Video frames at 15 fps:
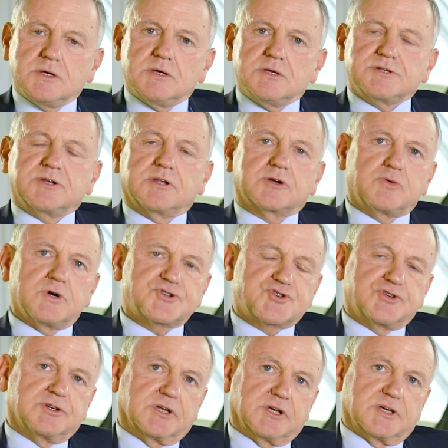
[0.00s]
So the
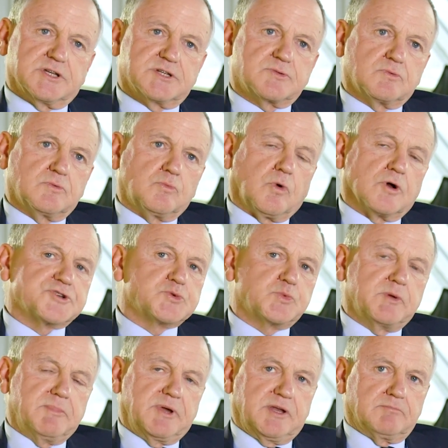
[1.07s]
question is, what do we
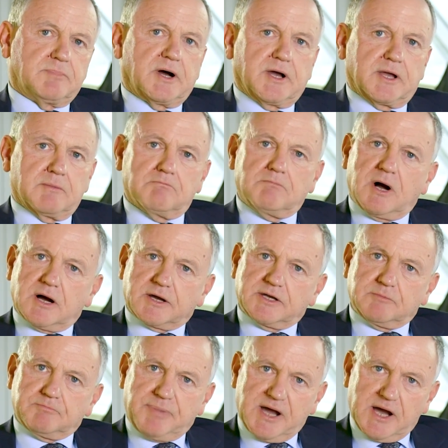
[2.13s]
mean by
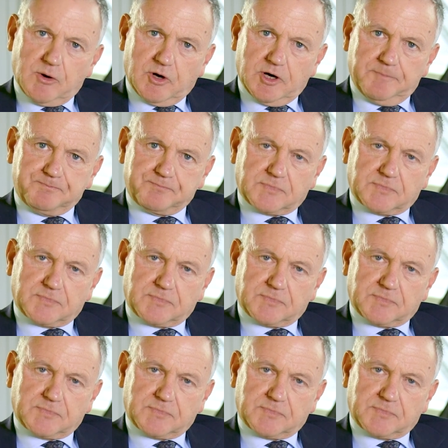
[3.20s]
market power?